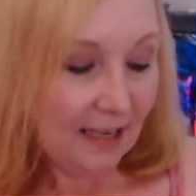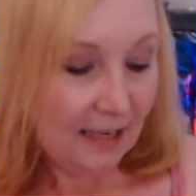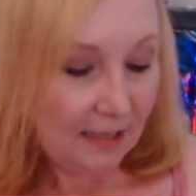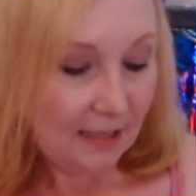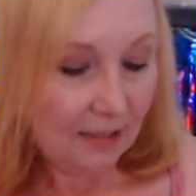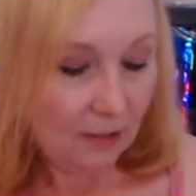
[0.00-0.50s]

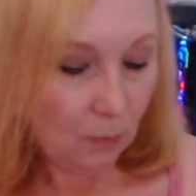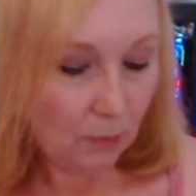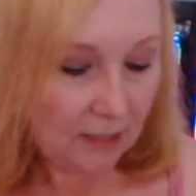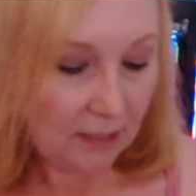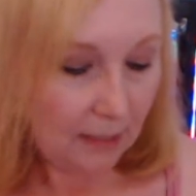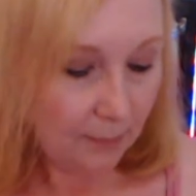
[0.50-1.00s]
So I'll
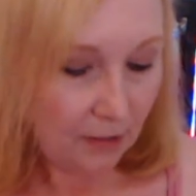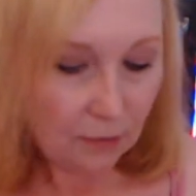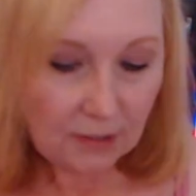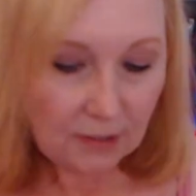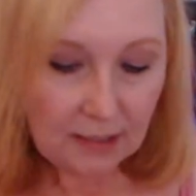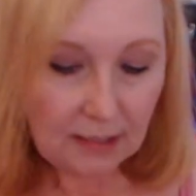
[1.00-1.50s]
keep those
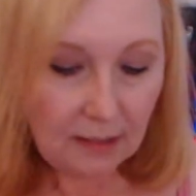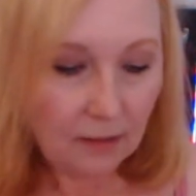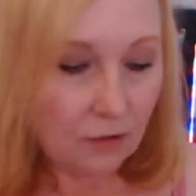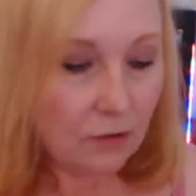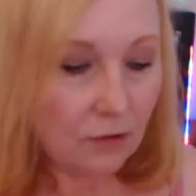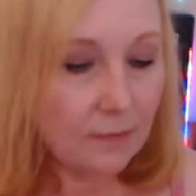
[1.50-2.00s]

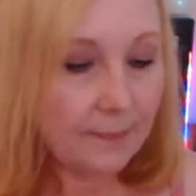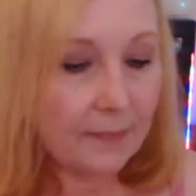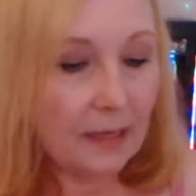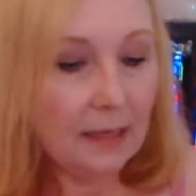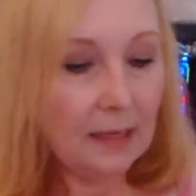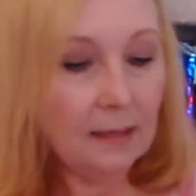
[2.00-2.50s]
together.
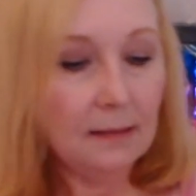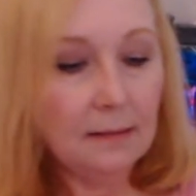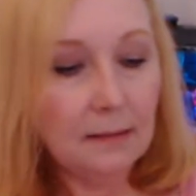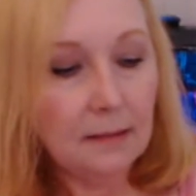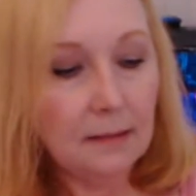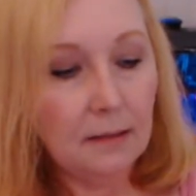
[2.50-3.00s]

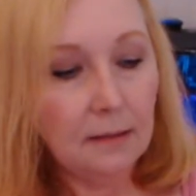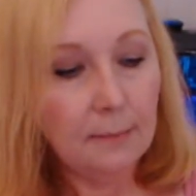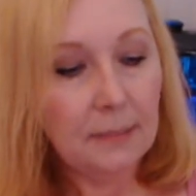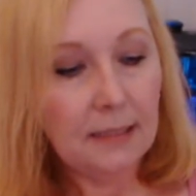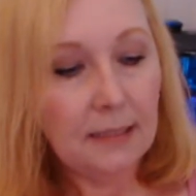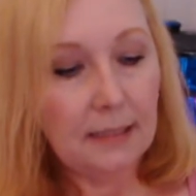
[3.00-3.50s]
And
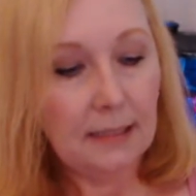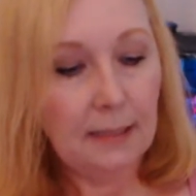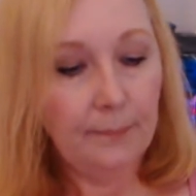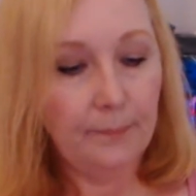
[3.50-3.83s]
let's see.